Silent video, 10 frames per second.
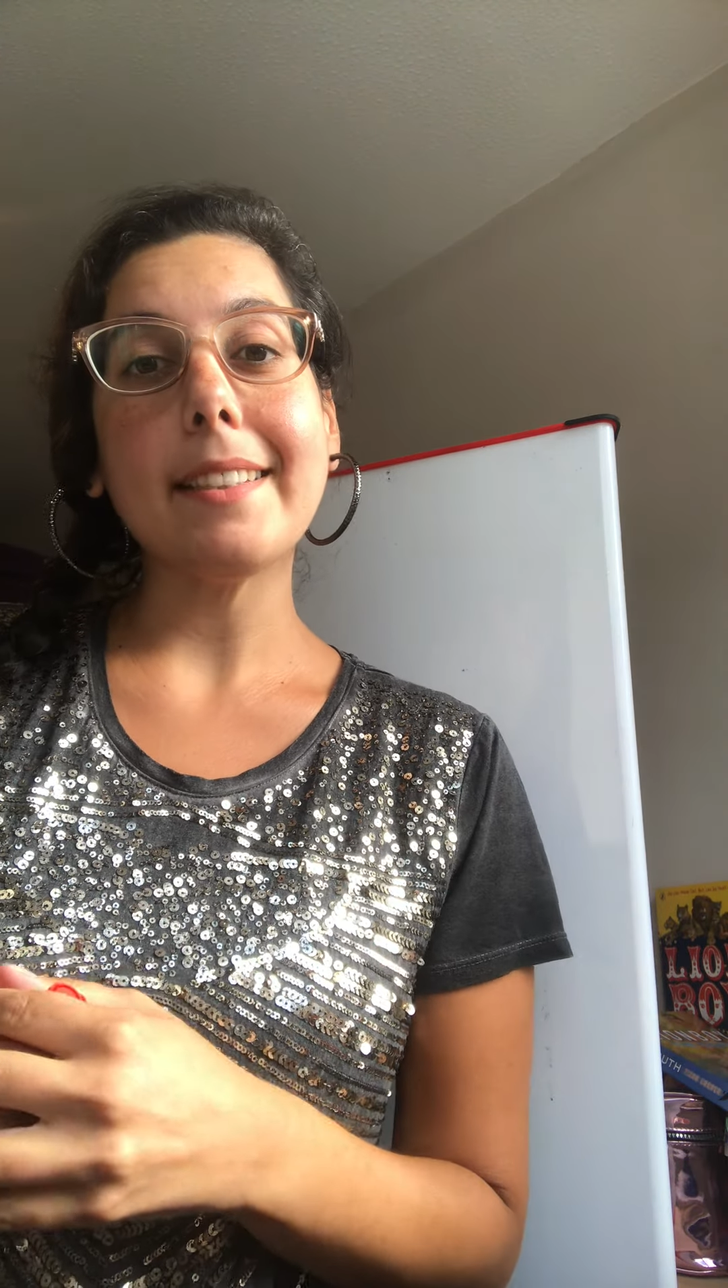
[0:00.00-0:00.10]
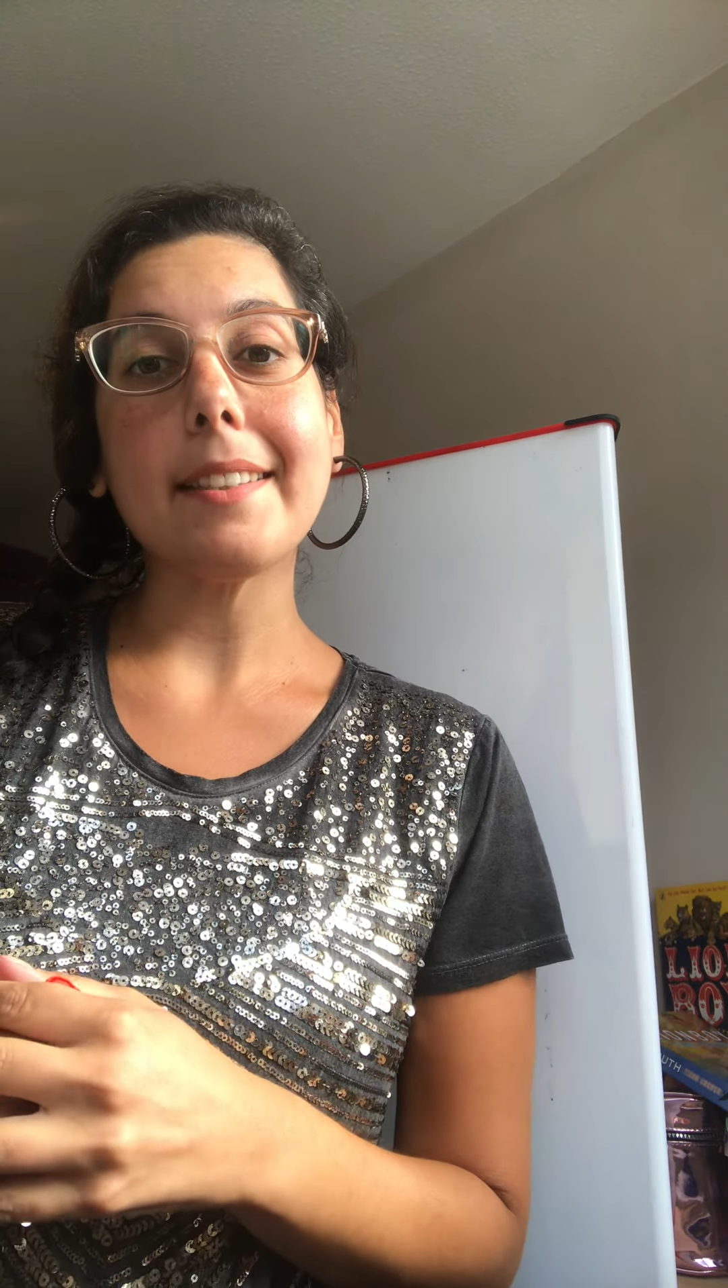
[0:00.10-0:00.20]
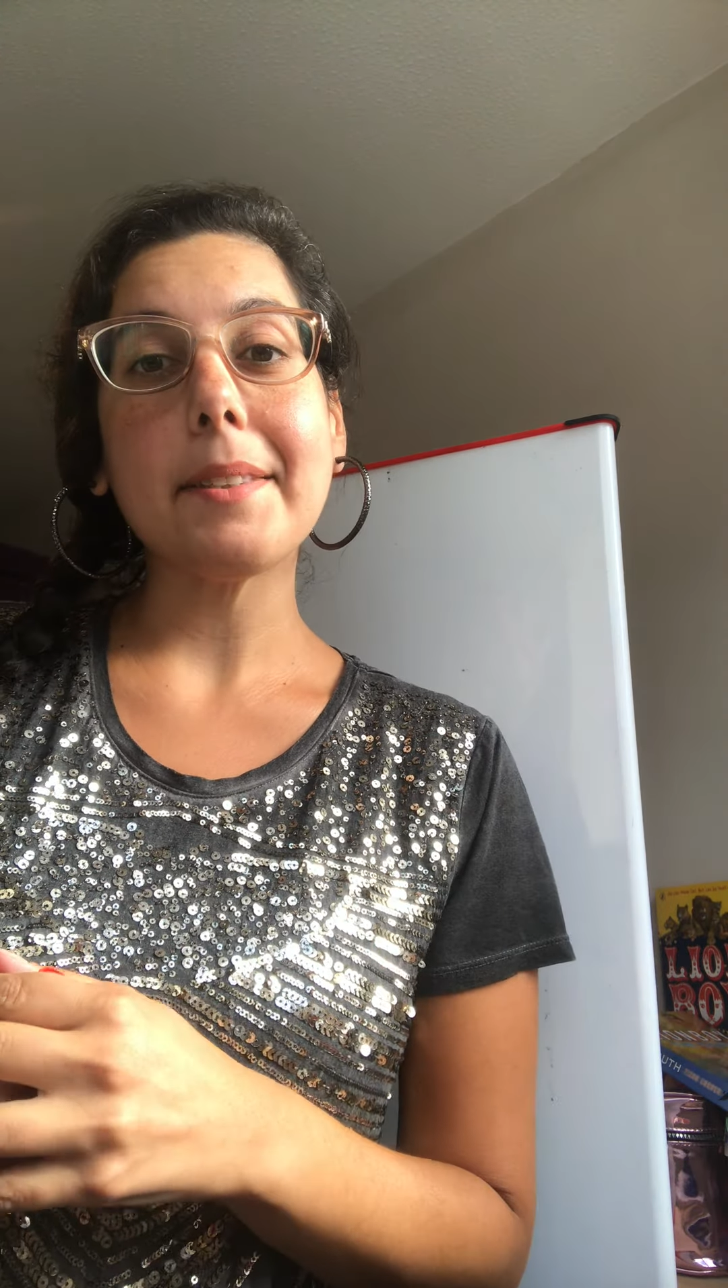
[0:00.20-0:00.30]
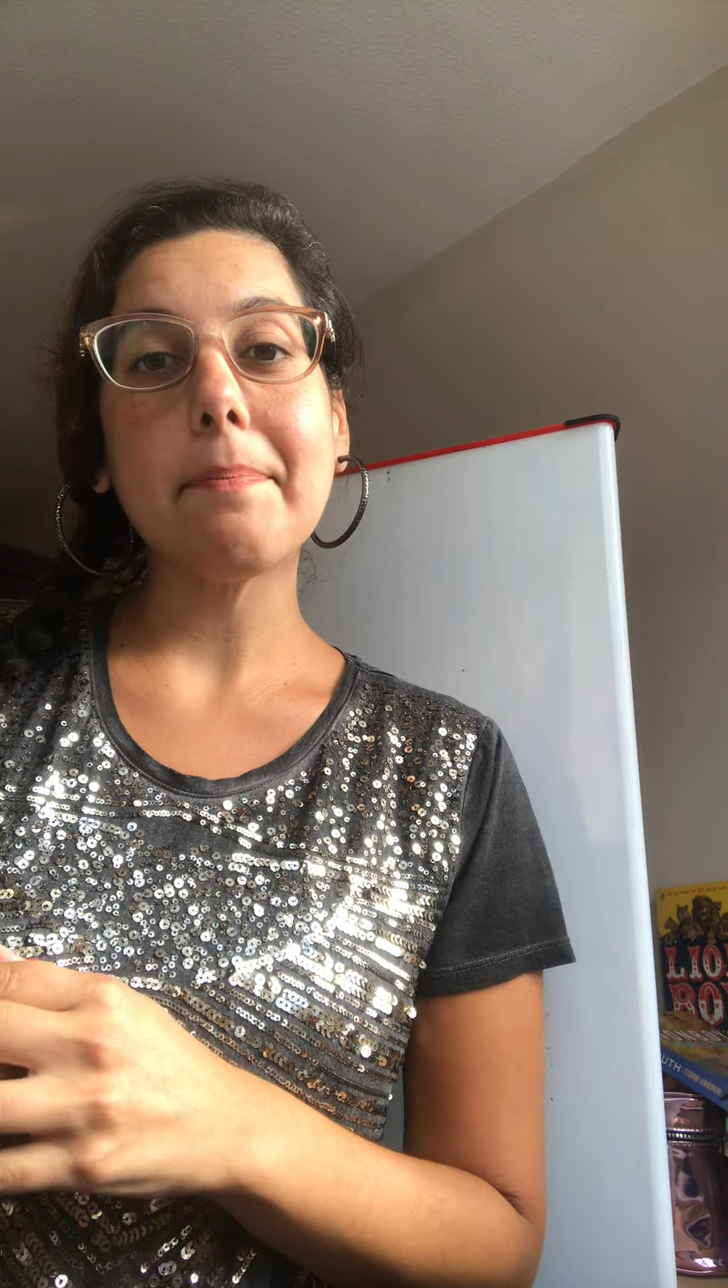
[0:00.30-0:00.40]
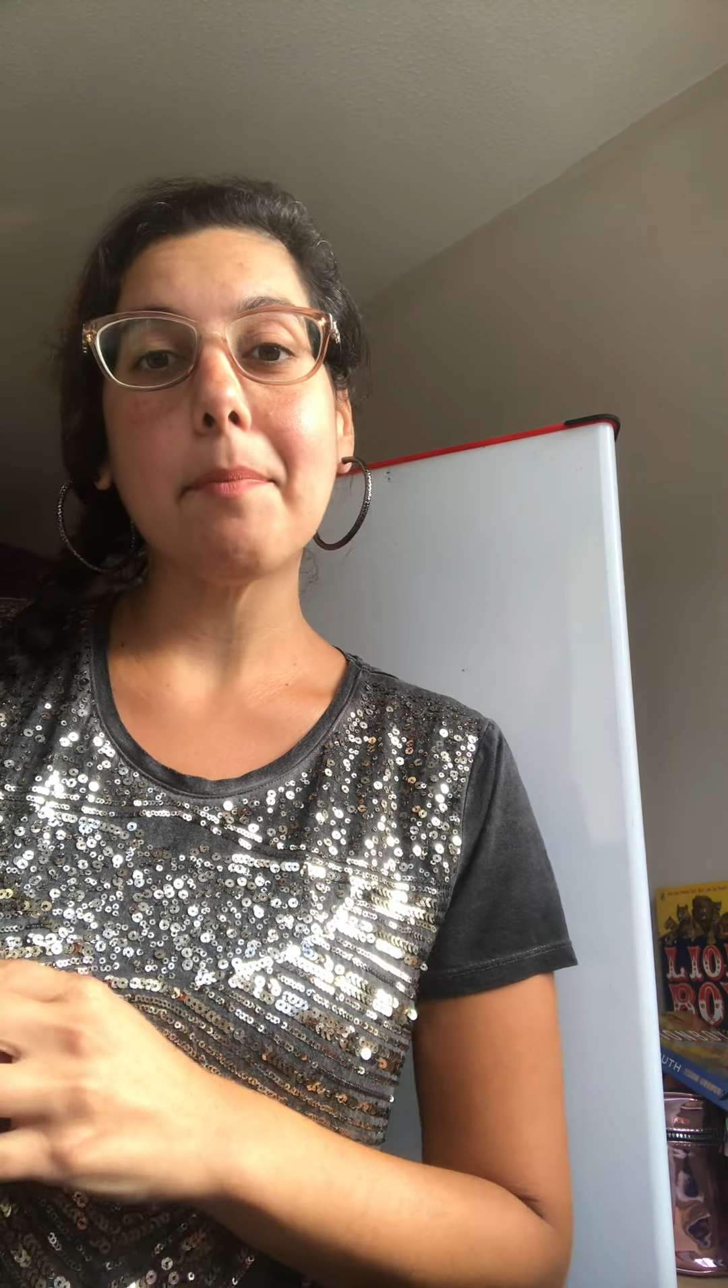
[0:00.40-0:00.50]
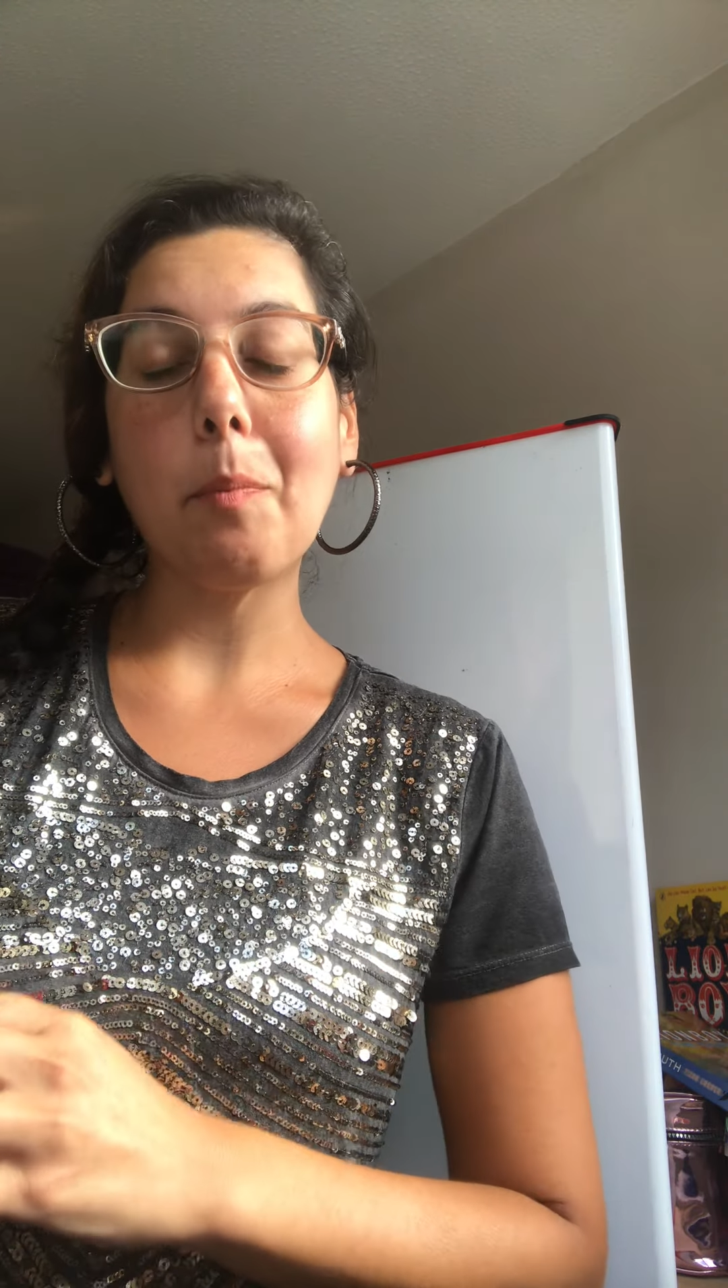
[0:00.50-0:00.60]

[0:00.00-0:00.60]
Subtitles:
us